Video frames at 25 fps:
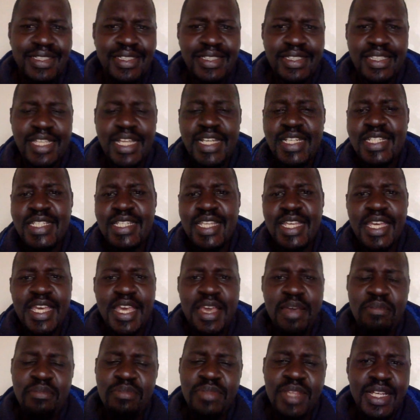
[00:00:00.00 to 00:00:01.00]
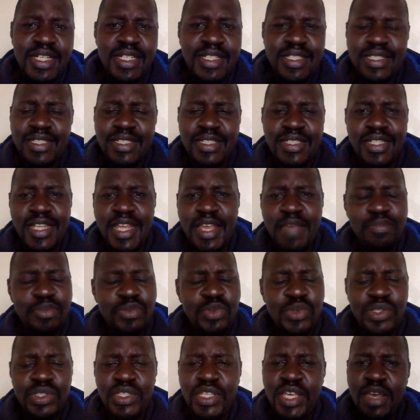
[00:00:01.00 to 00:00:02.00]
that is a game that the
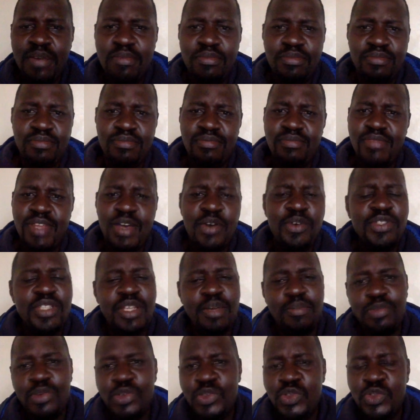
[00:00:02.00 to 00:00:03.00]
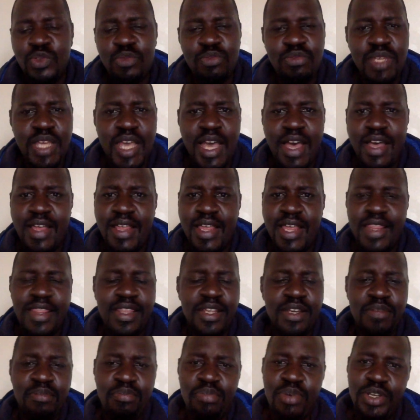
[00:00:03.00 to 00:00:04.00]
Ipswich game that was supposed to be a
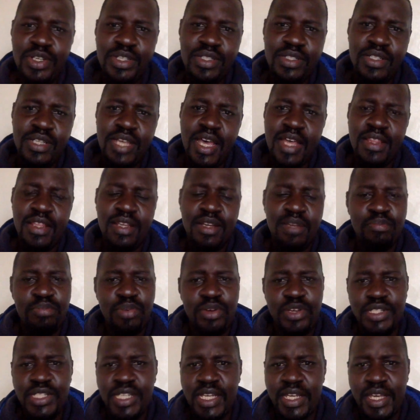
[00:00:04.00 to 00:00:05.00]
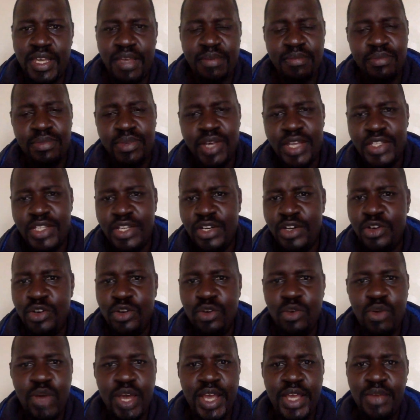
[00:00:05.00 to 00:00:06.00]
3 pointer game because I don't know
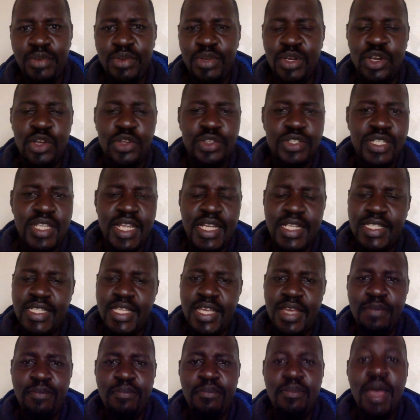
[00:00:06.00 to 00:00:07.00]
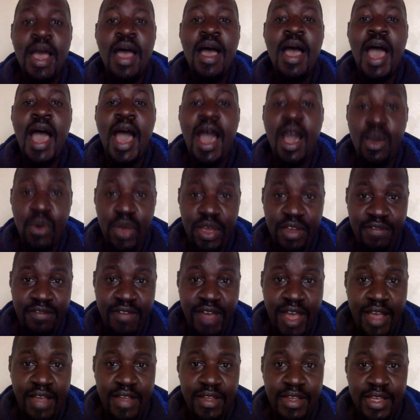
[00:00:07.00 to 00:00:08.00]
why we lost that game.
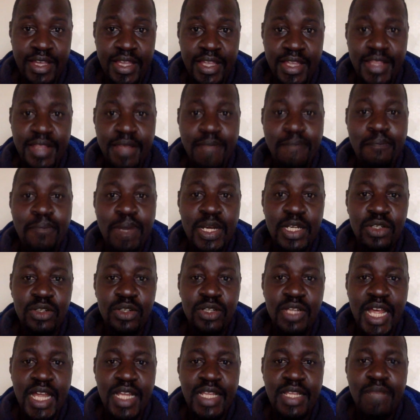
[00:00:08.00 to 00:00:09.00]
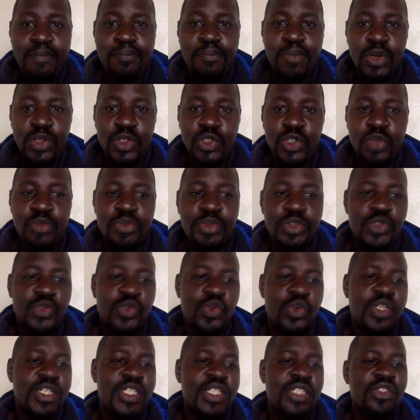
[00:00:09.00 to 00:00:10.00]
However, the battle at the bottom is
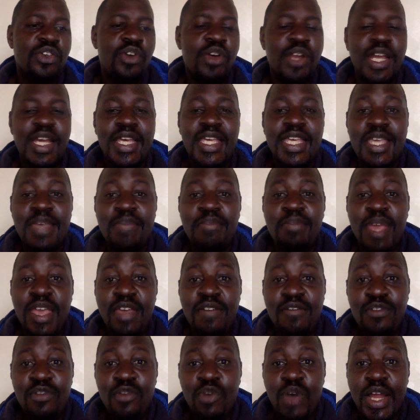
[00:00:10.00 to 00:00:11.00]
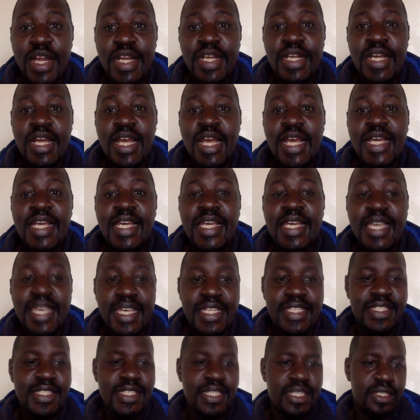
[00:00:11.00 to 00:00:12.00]
what is gonna keep everyone
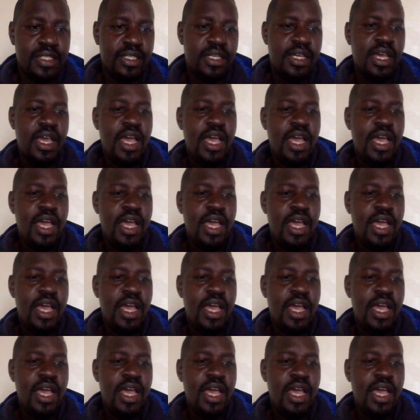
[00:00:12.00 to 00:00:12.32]
guessing.